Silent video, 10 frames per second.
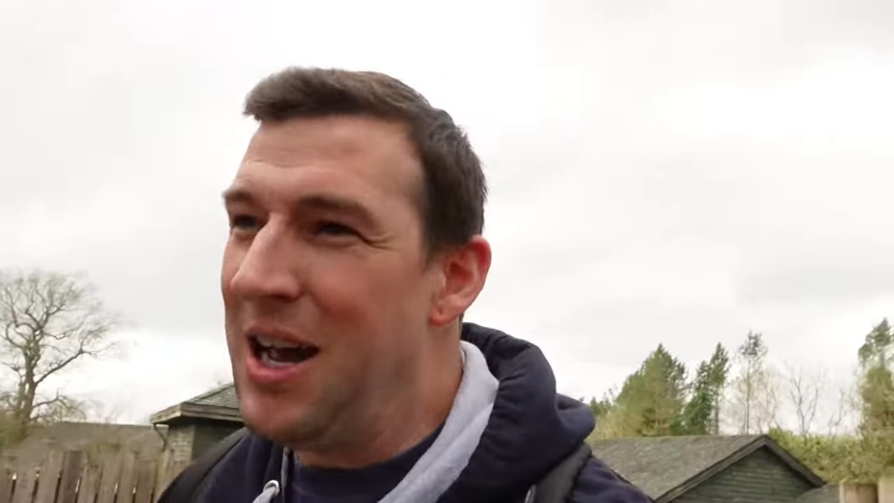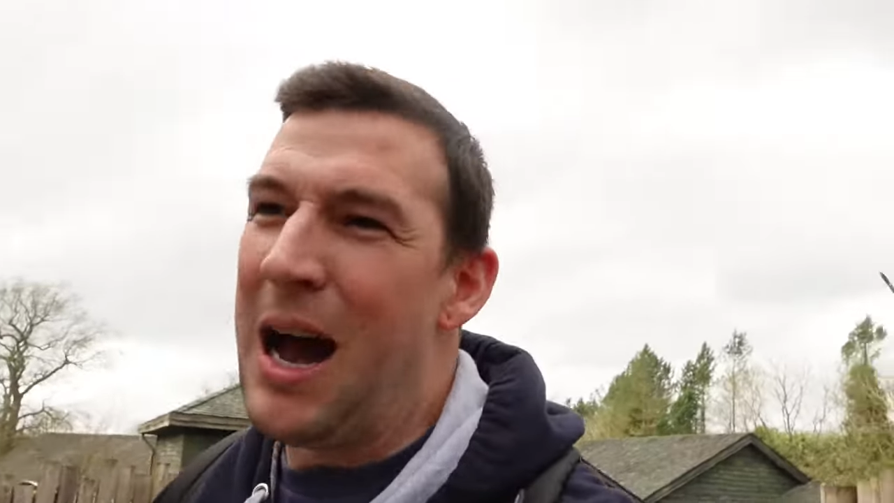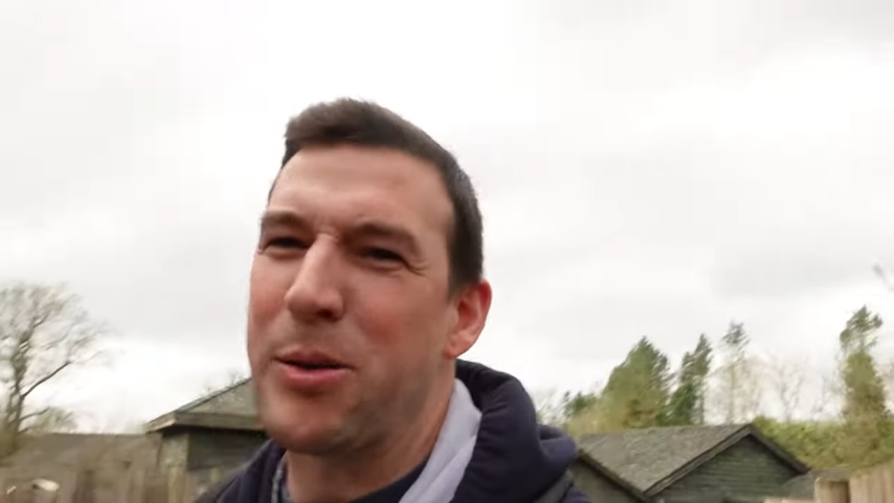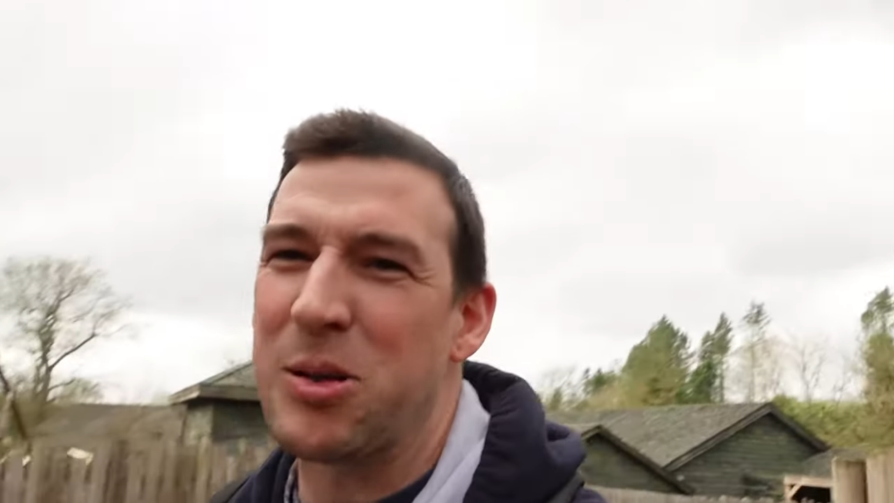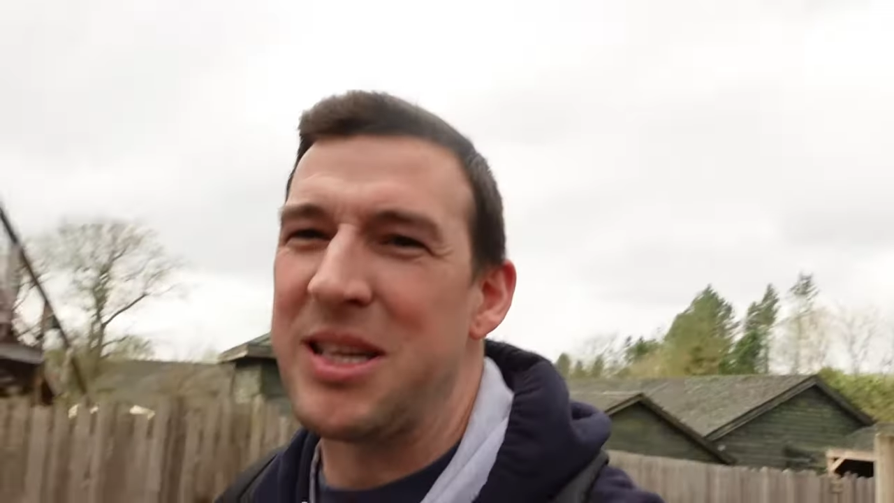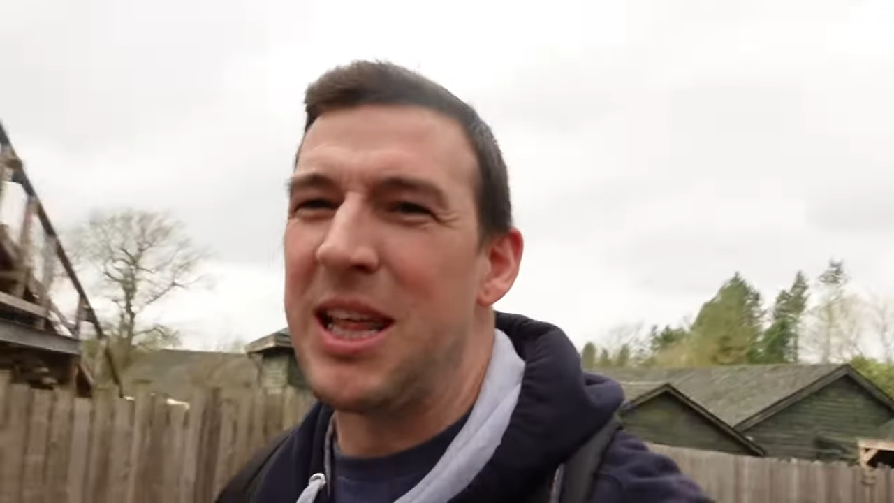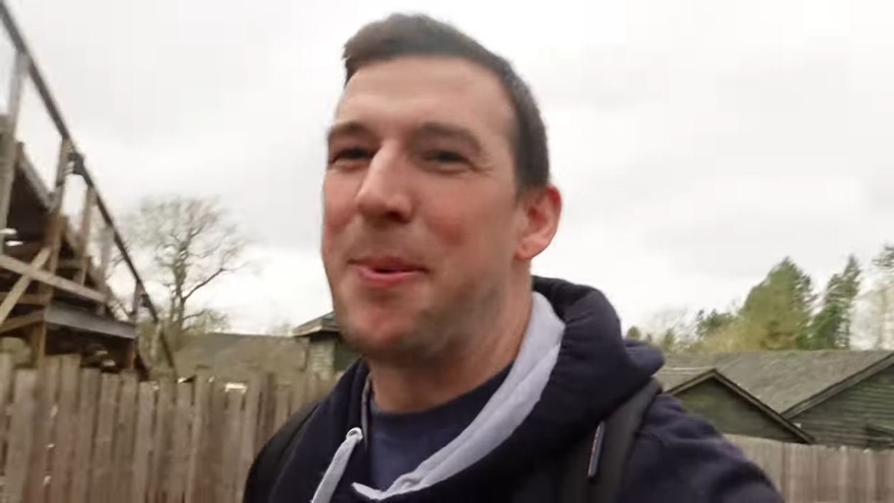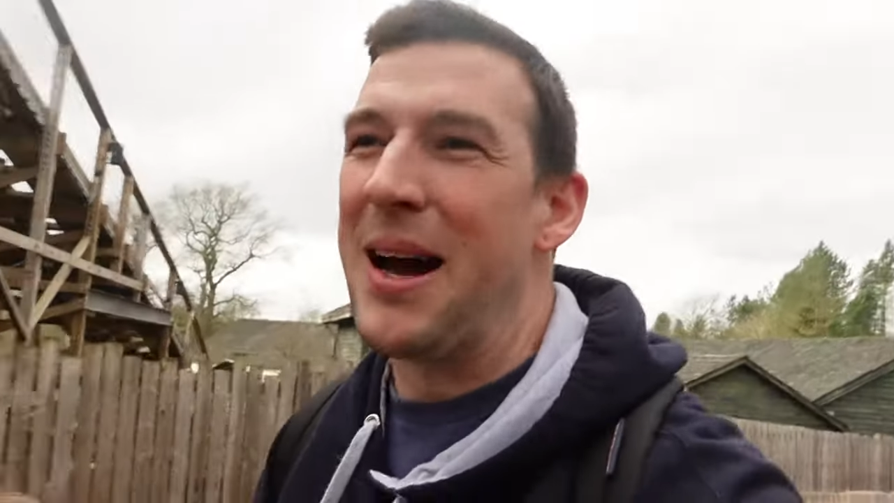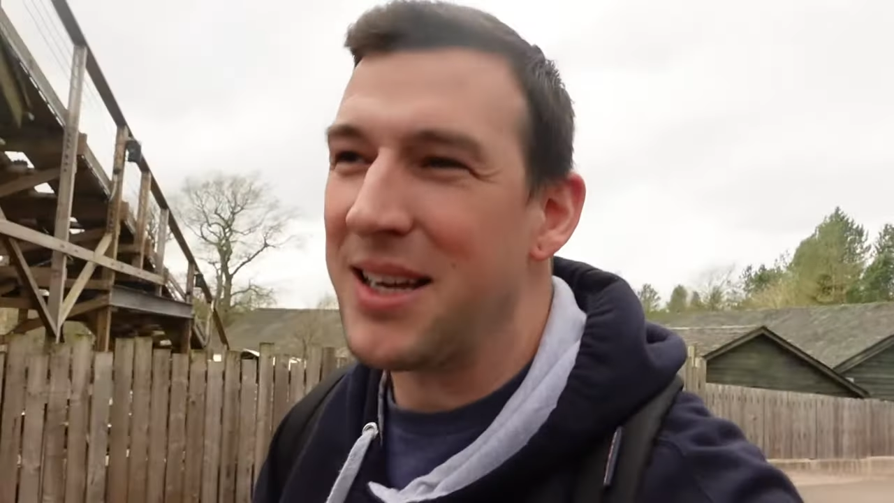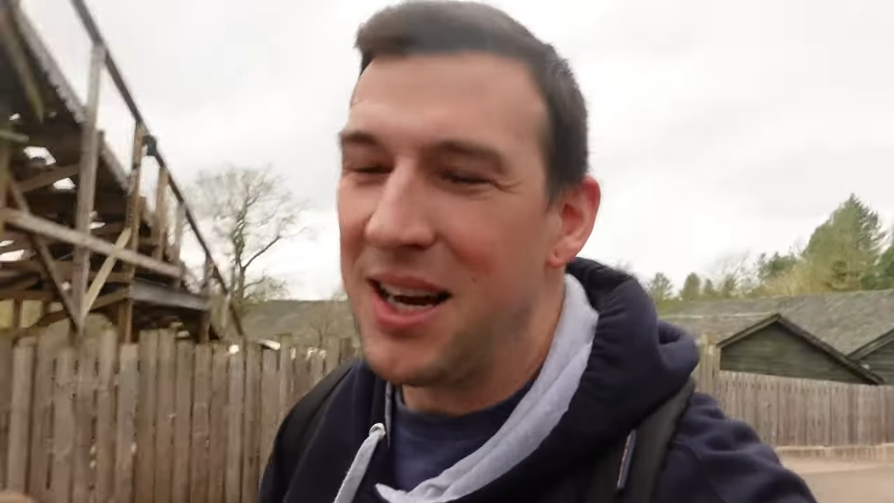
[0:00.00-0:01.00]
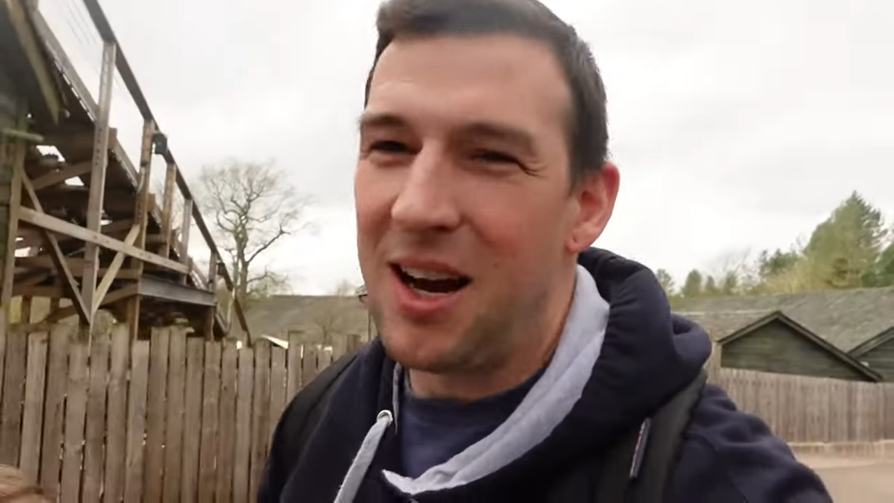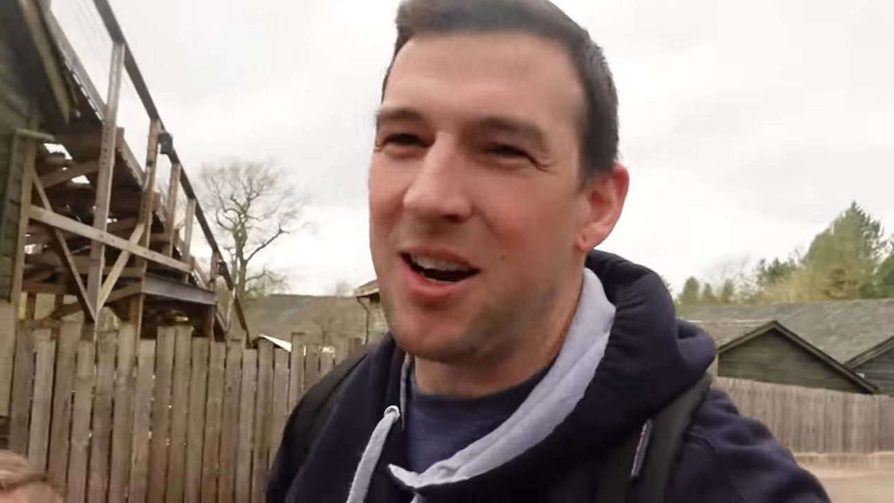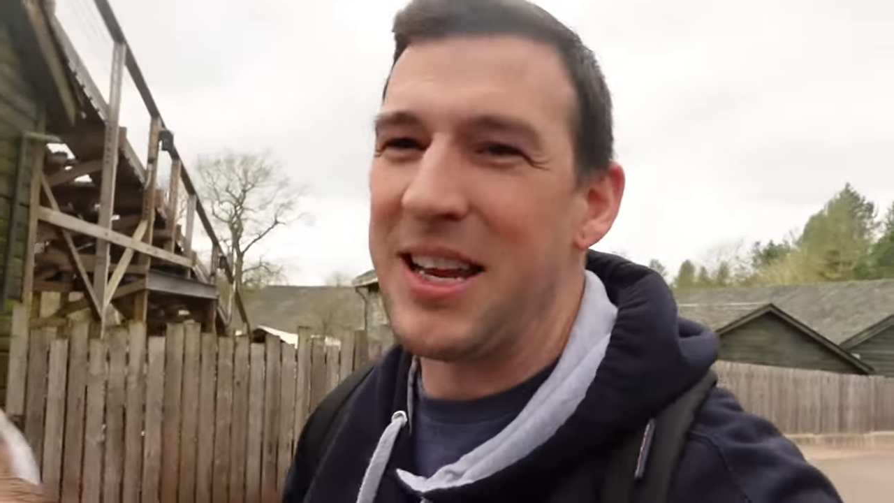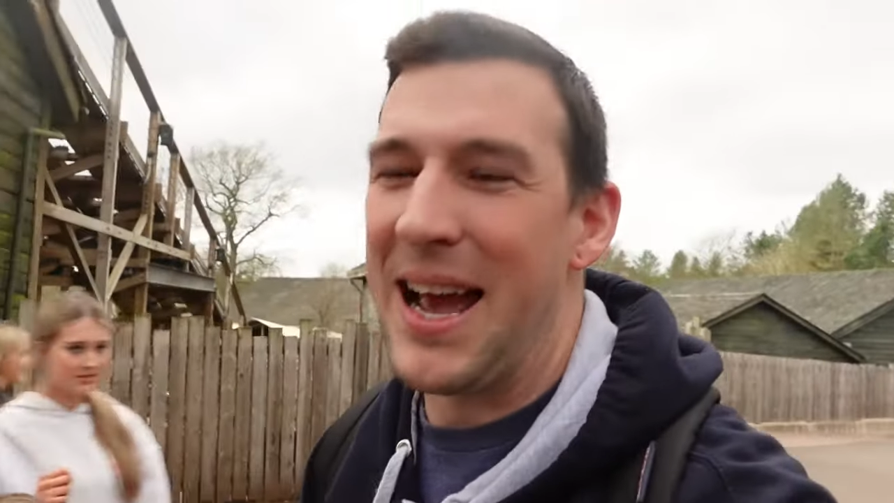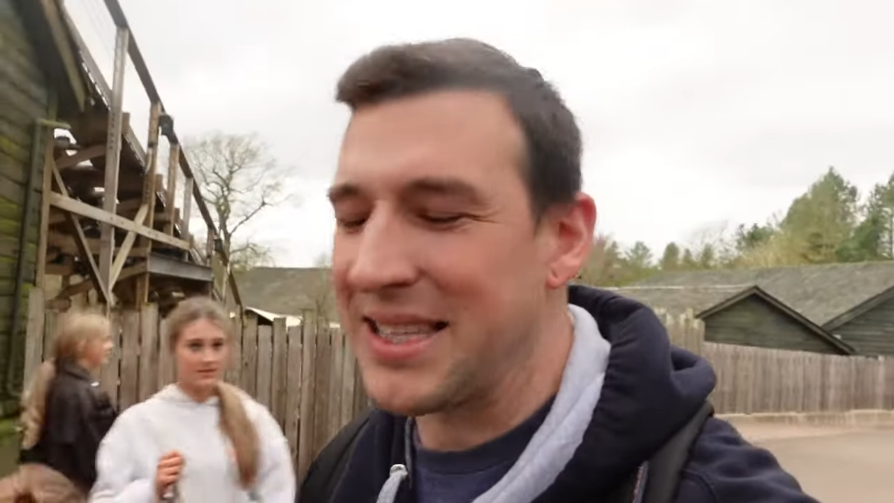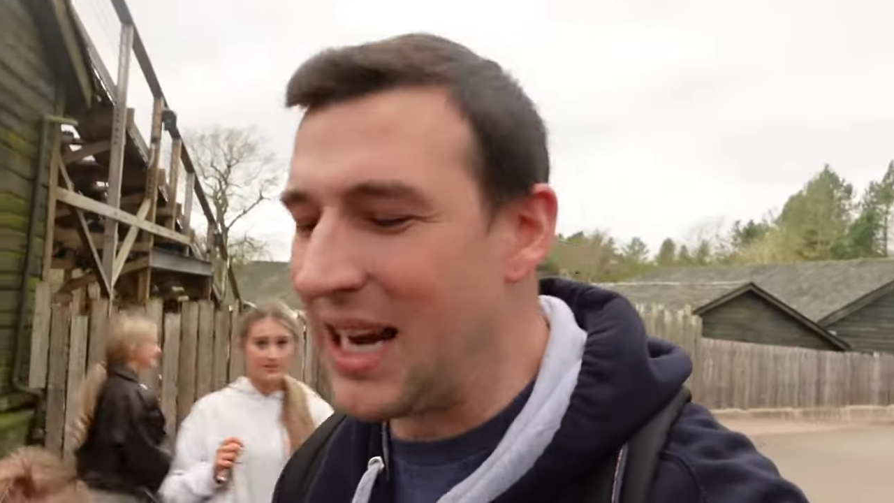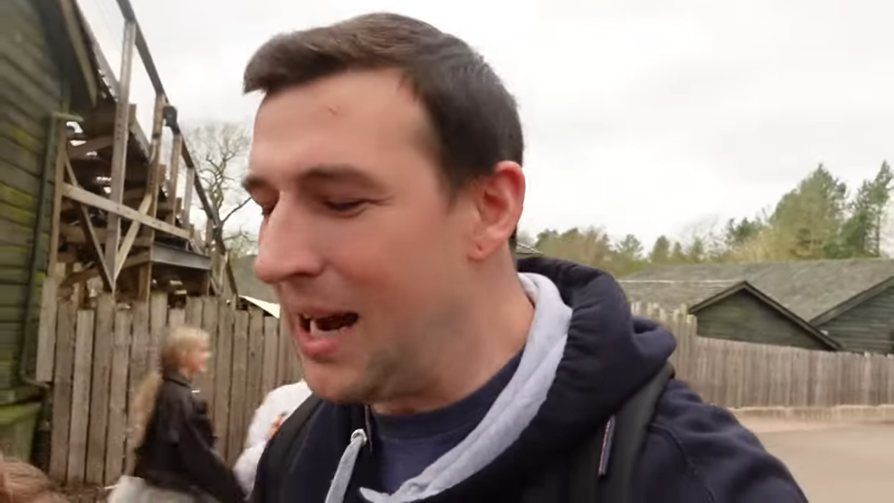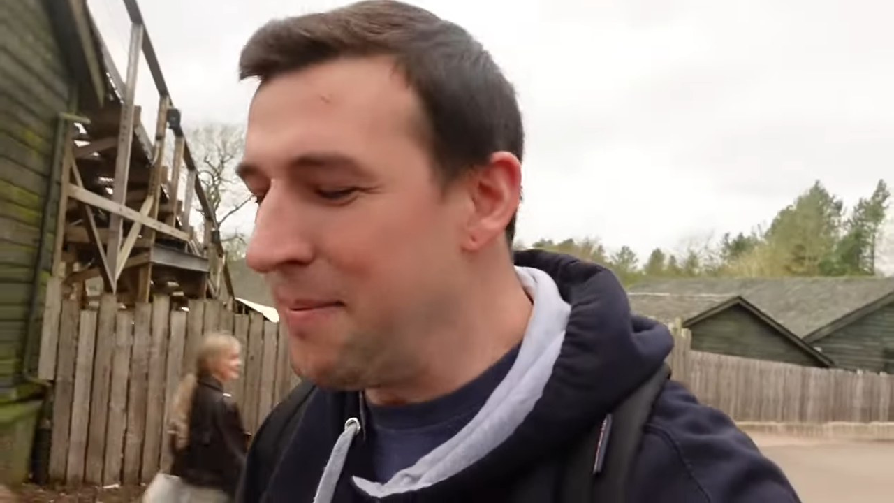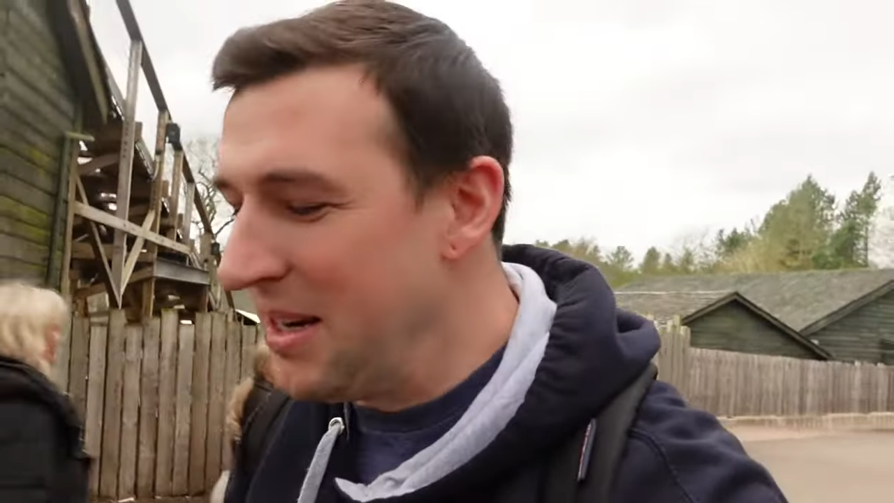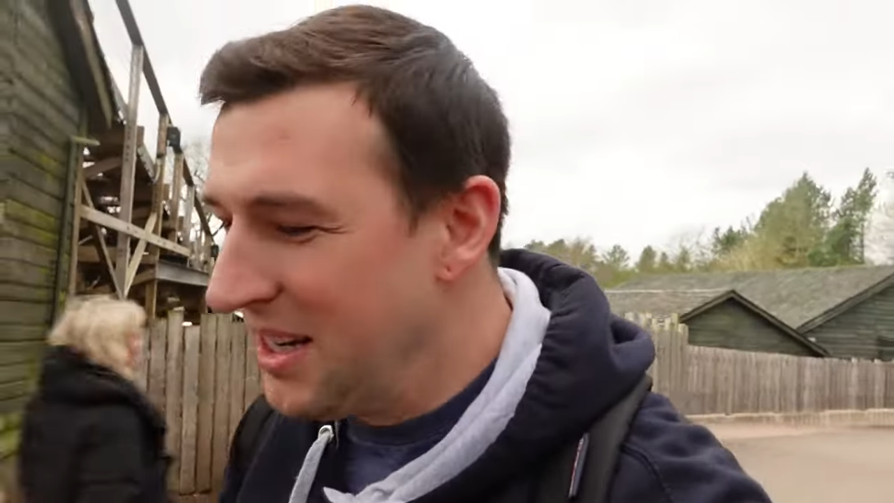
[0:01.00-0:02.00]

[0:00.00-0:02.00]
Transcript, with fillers: I was near the back, I got the airtime,